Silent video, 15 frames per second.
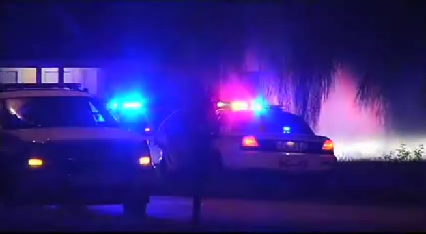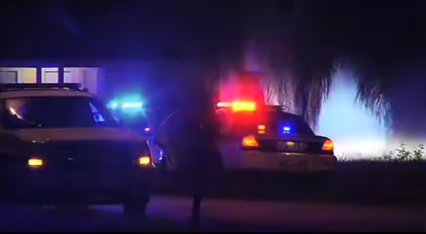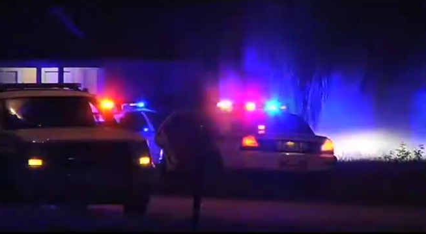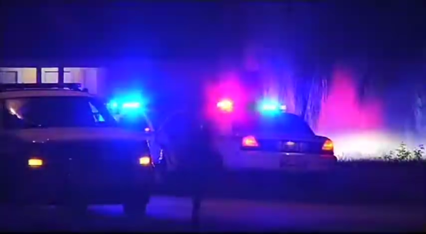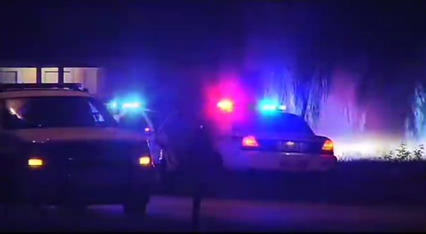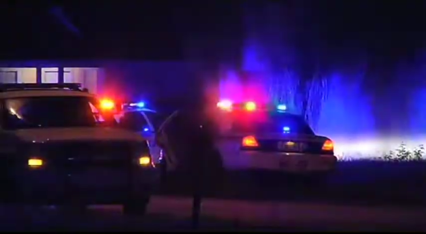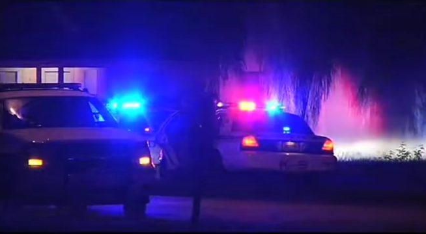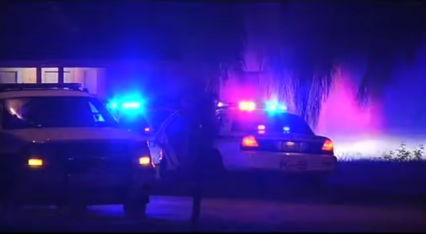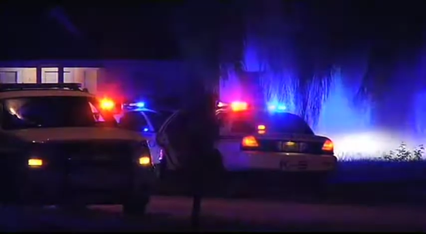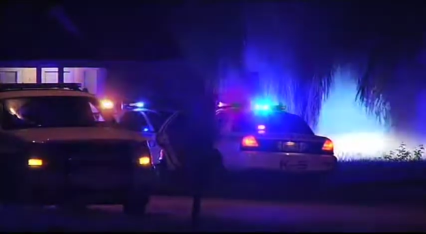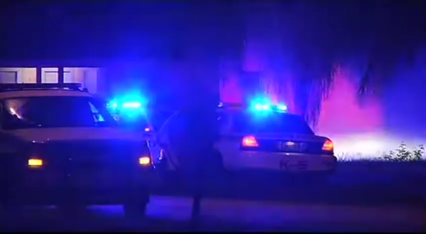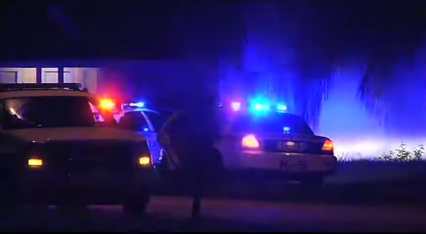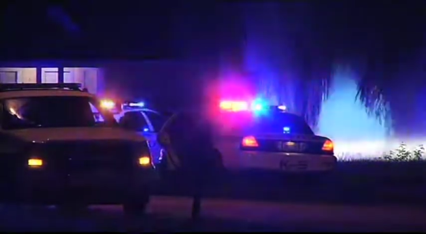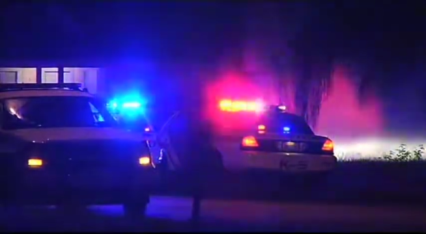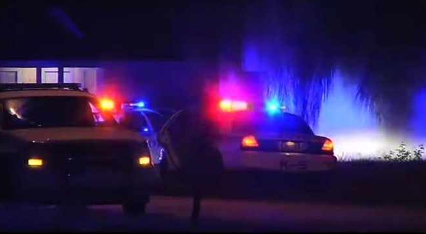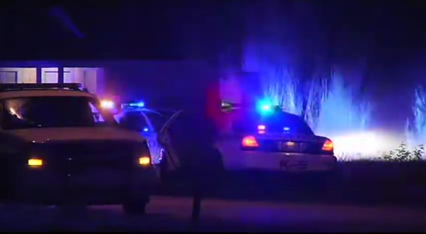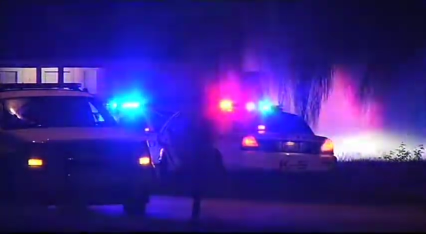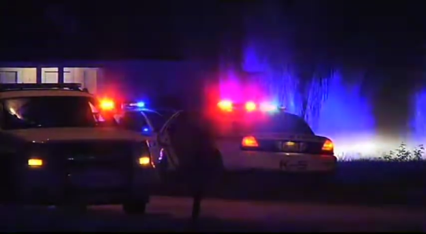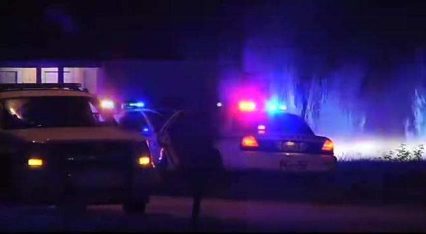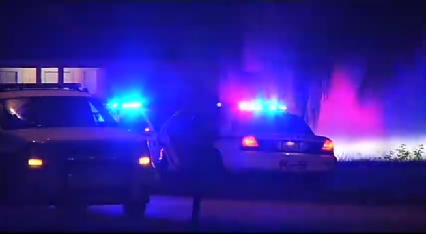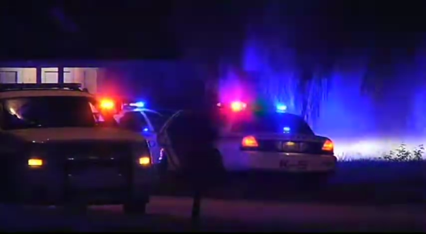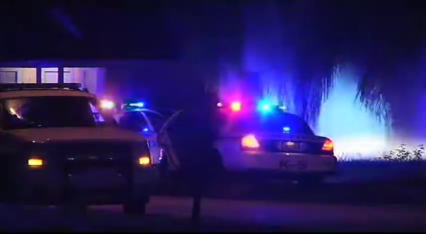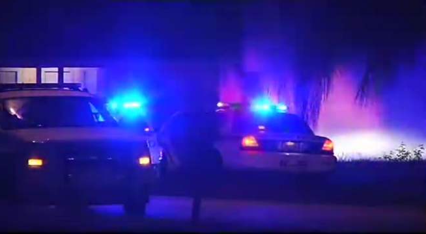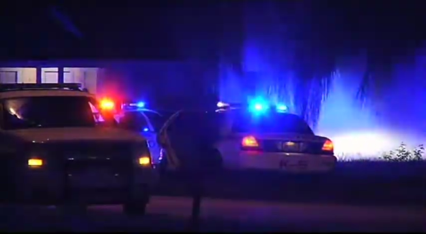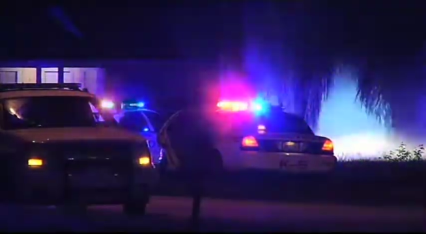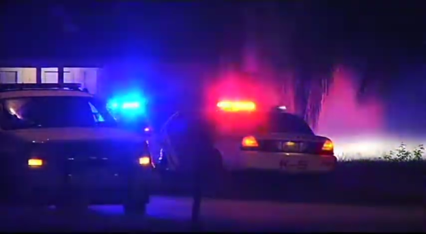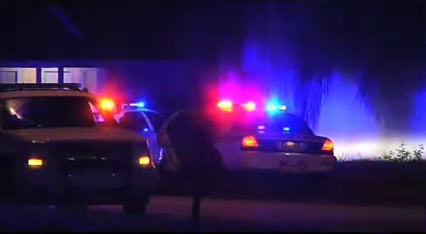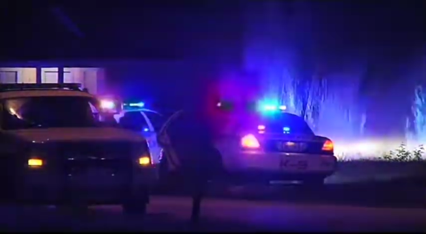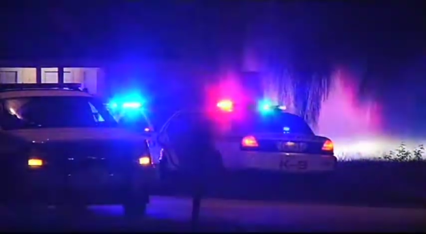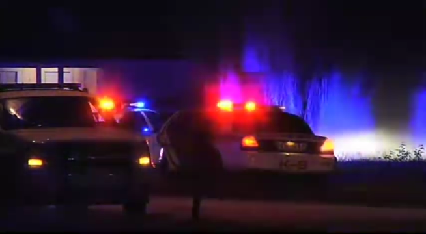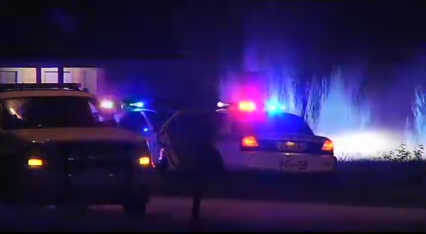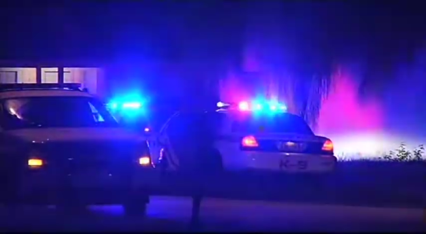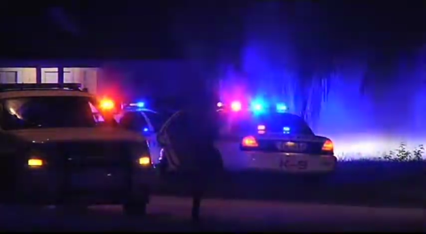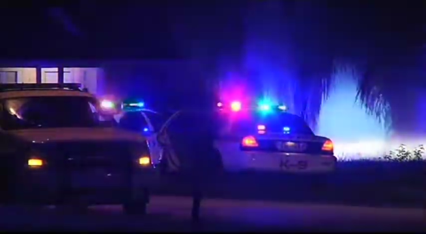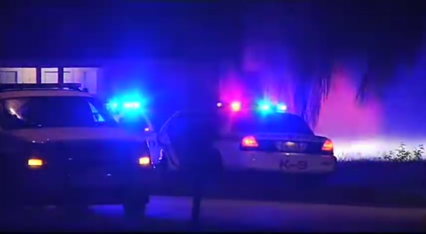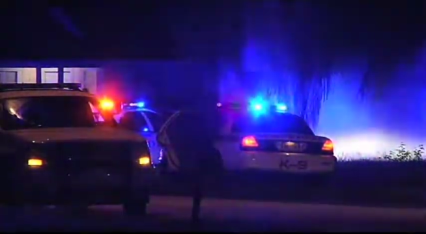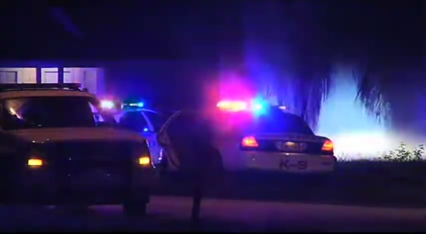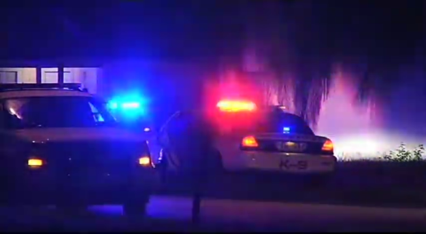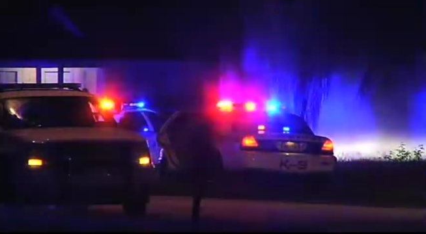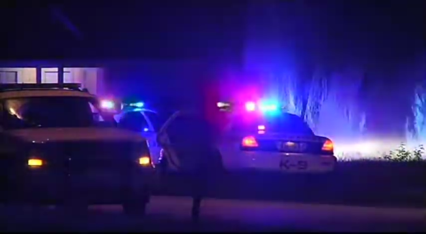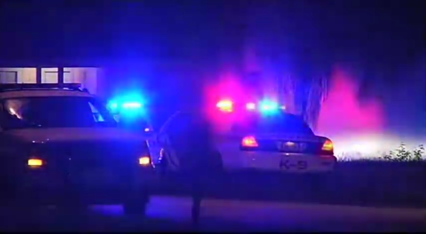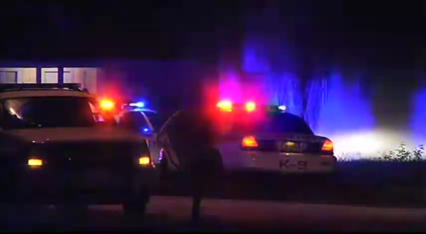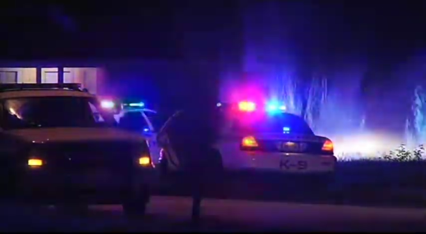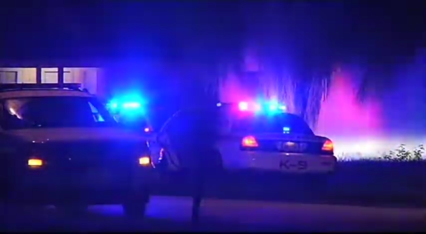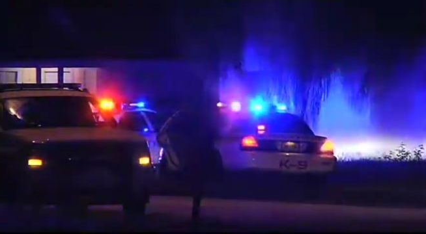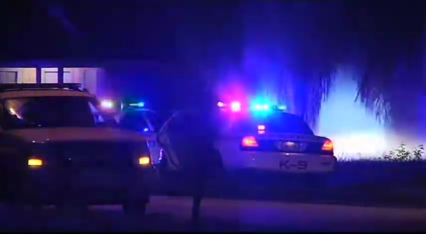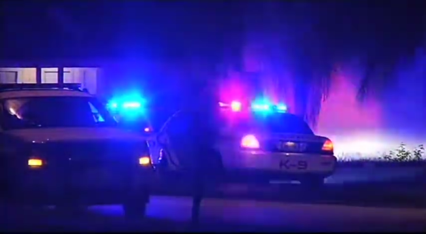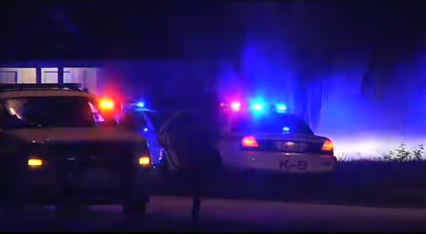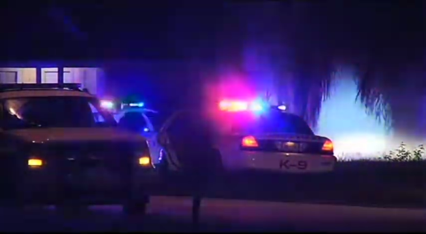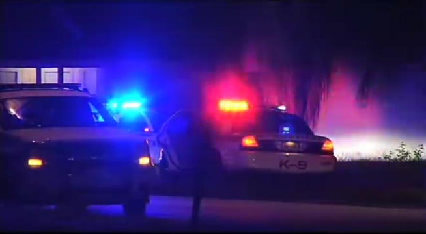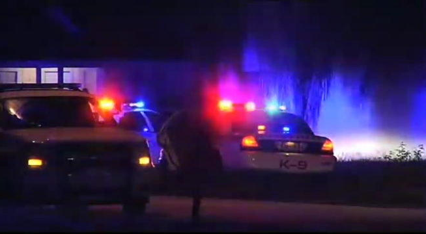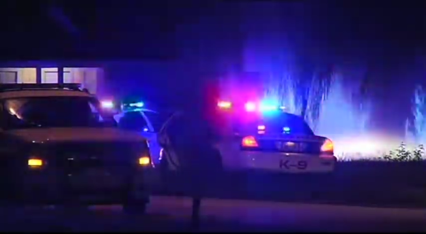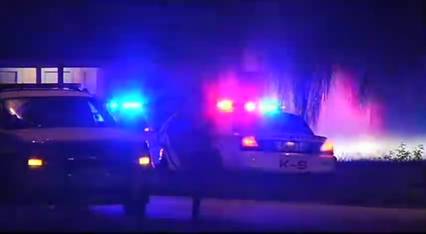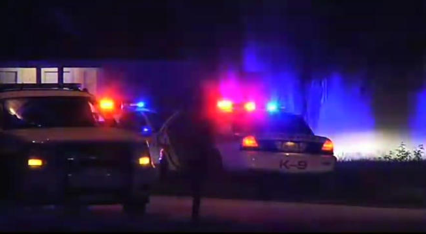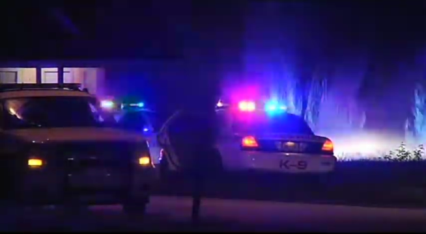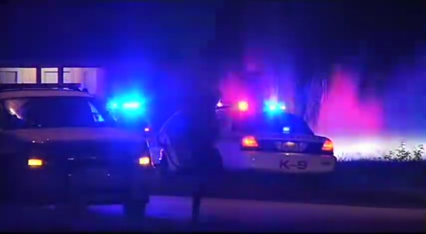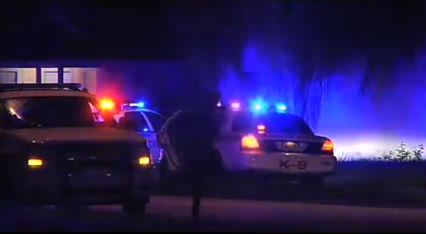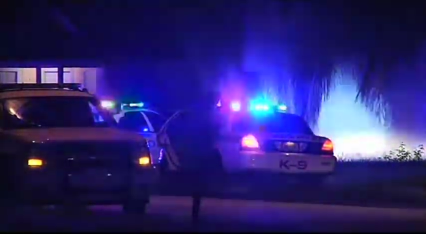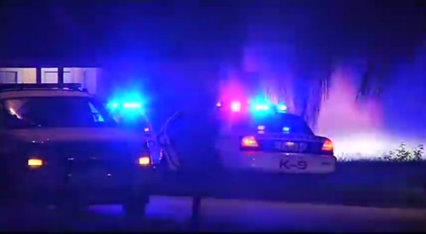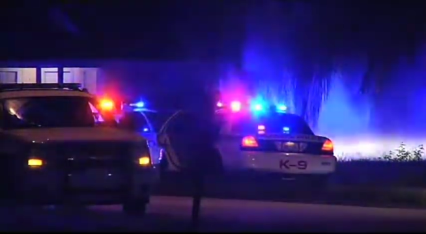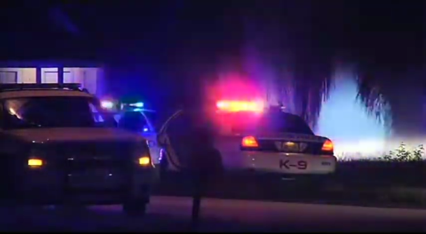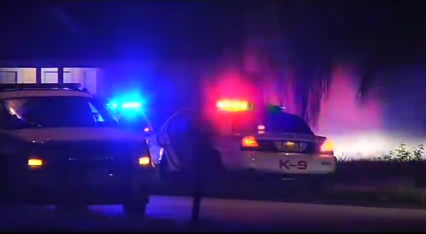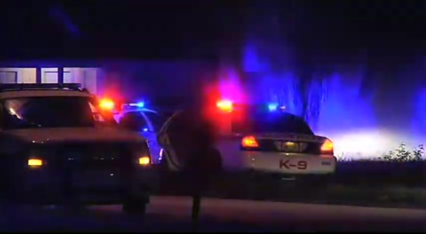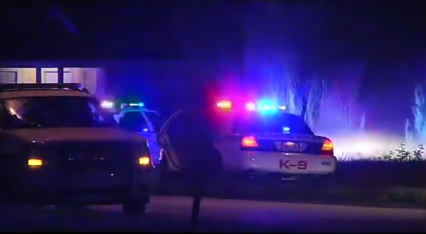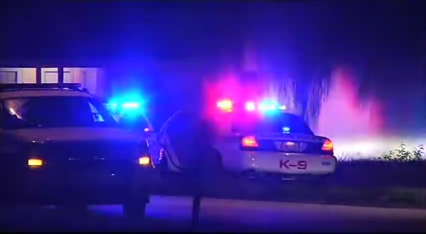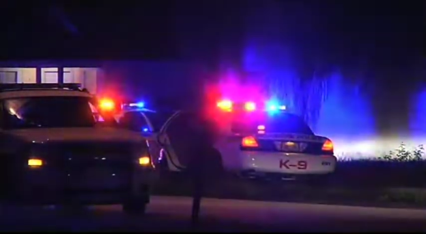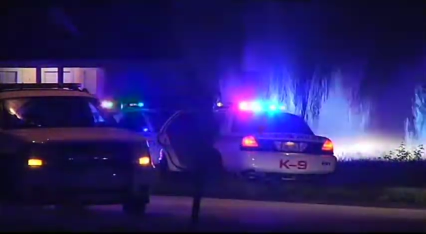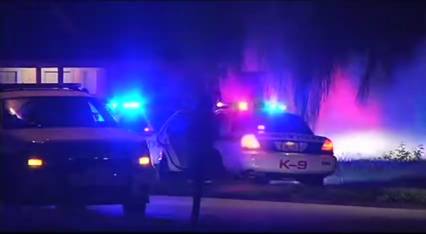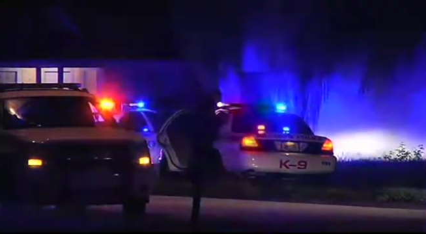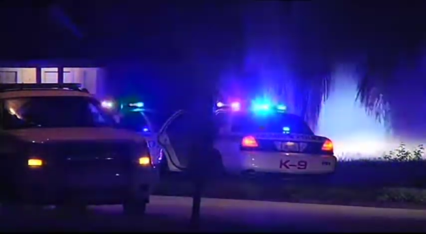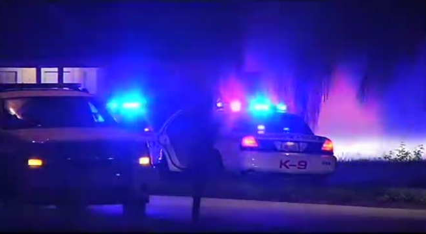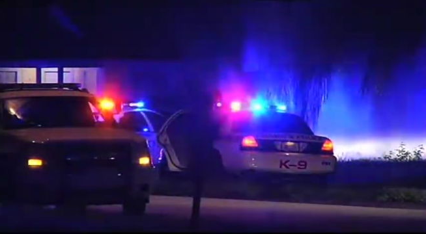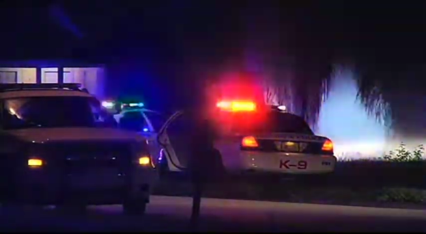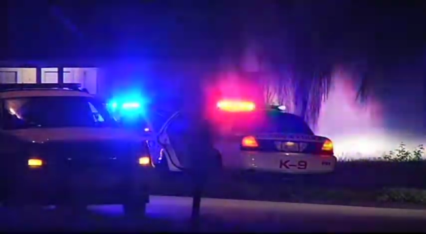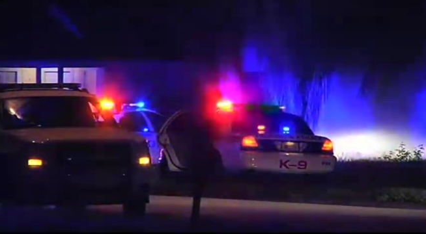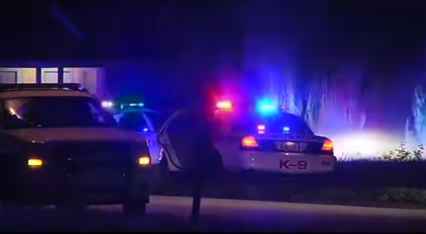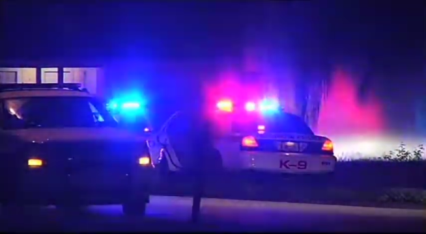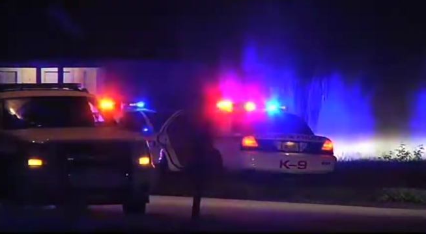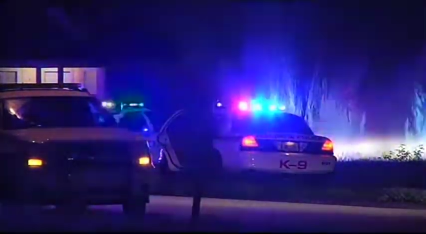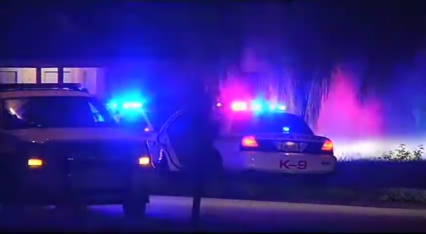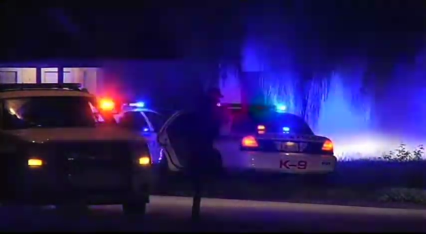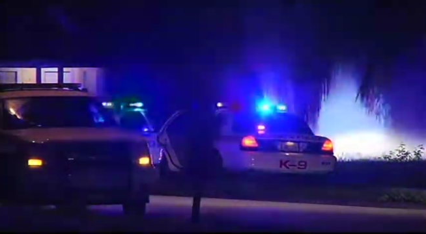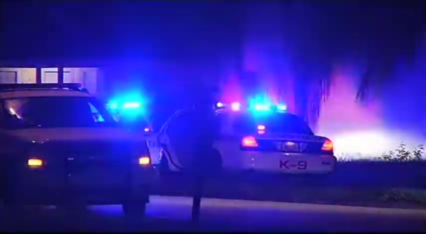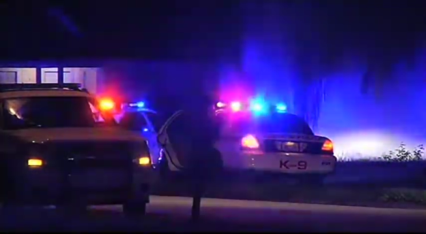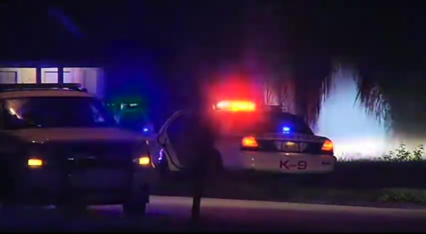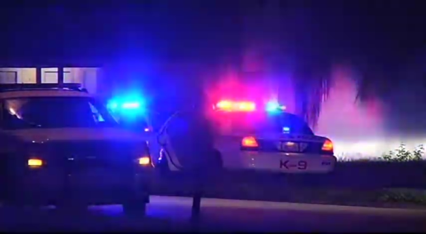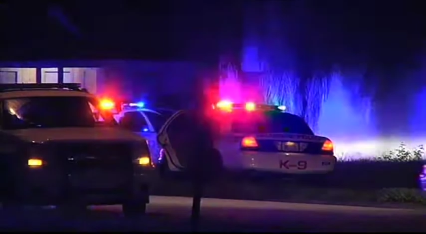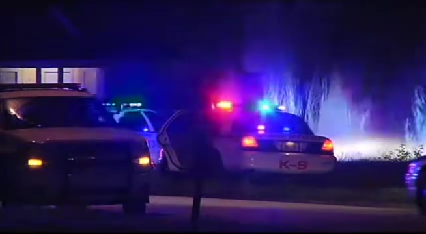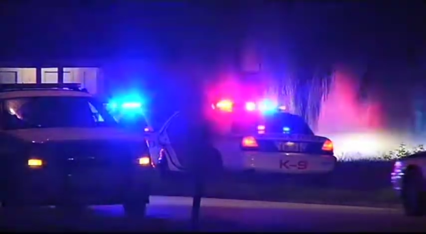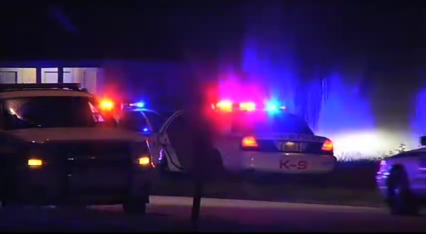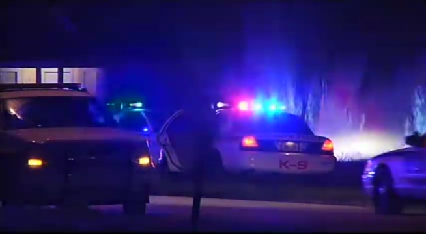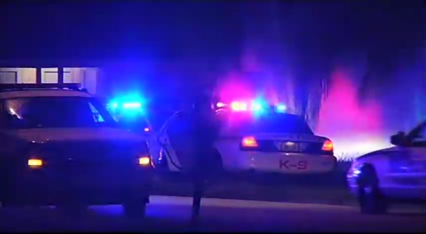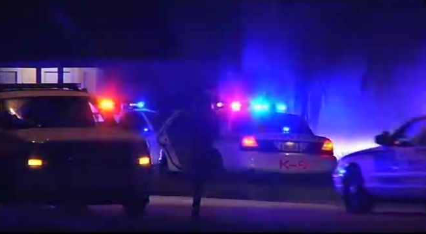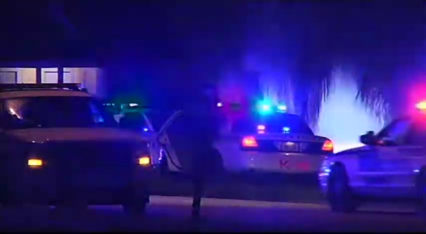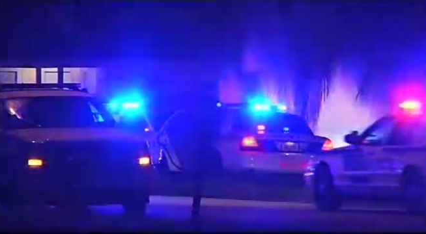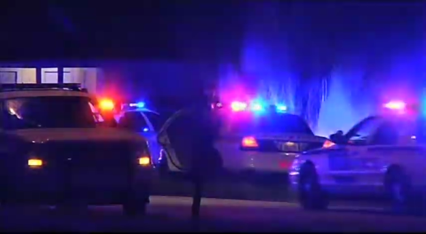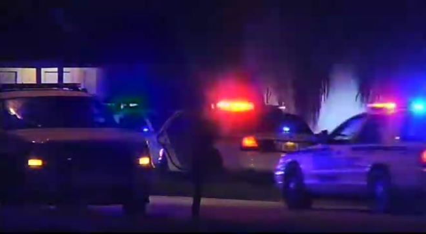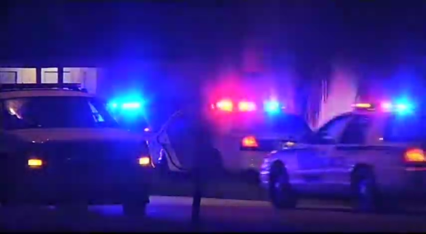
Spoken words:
No face is visible, so there are no lips to read.